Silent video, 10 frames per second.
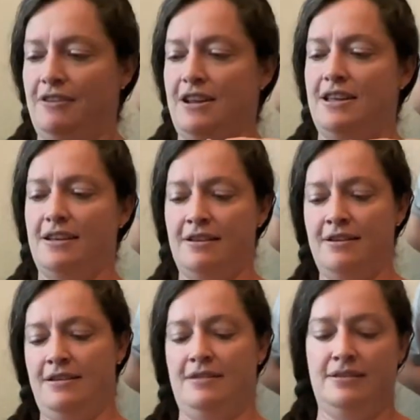Right here?
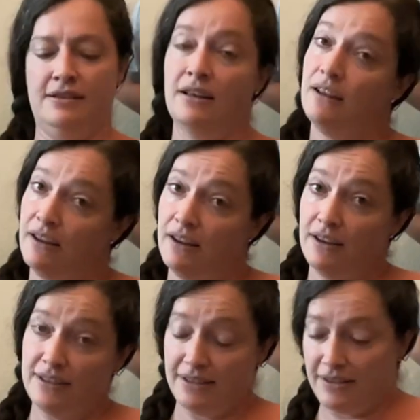
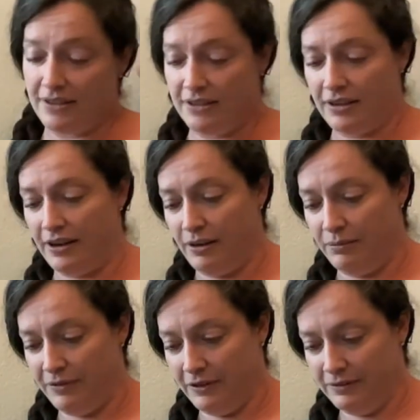Scissors are
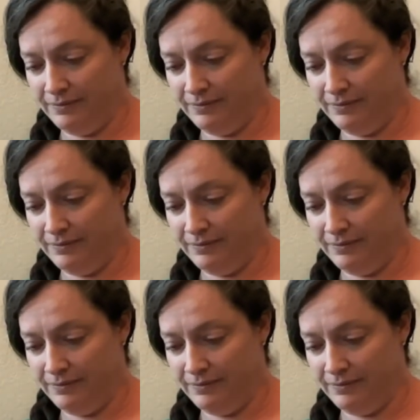helpful.